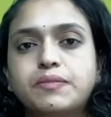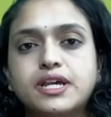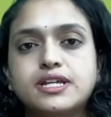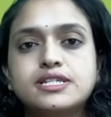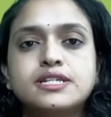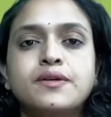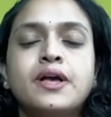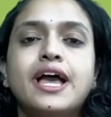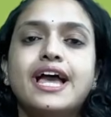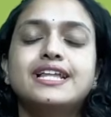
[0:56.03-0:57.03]
plates,
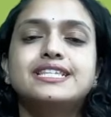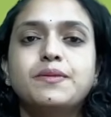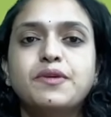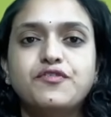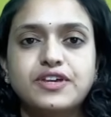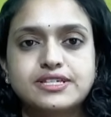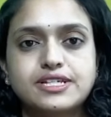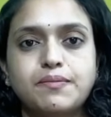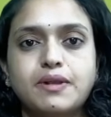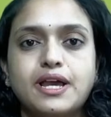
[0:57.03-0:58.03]
and semi-fixed
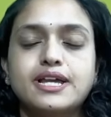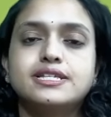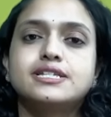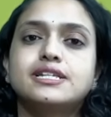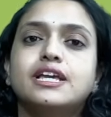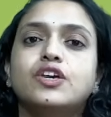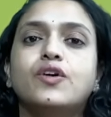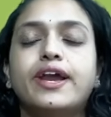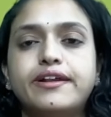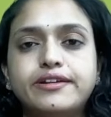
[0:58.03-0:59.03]
appliances like your
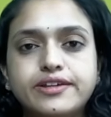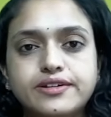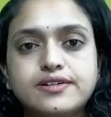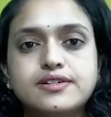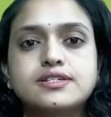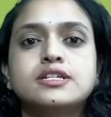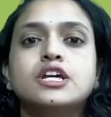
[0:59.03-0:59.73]
headgears,